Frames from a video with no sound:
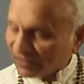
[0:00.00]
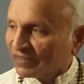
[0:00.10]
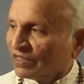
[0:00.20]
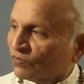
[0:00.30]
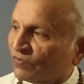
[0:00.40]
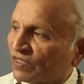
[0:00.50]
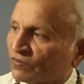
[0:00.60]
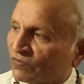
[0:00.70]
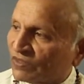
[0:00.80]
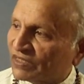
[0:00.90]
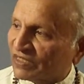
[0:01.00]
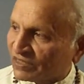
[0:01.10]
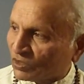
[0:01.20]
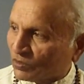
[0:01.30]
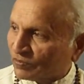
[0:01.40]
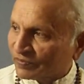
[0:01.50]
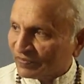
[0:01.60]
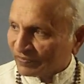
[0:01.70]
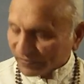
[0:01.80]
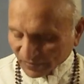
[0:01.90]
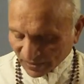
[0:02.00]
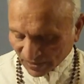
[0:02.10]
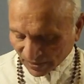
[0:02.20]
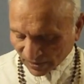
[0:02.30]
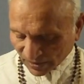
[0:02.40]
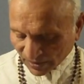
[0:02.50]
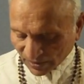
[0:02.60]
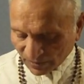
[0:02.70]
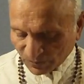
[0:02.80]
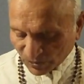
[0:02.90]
that world won't touch you. If